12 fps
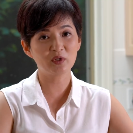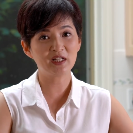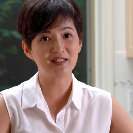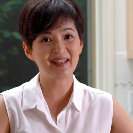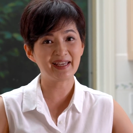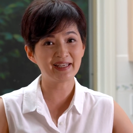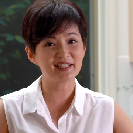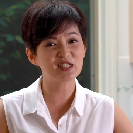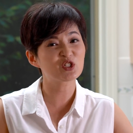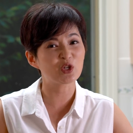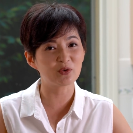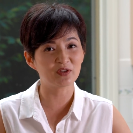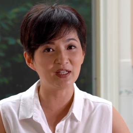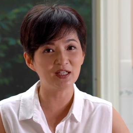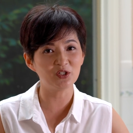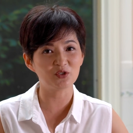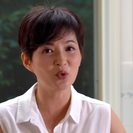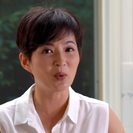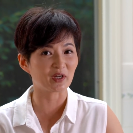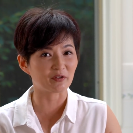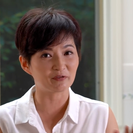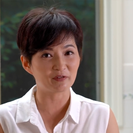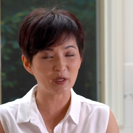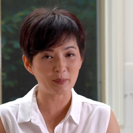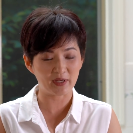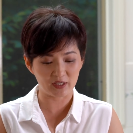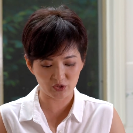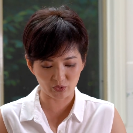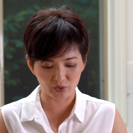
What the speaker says: when an egg is so thin, you don't wanna flip it, so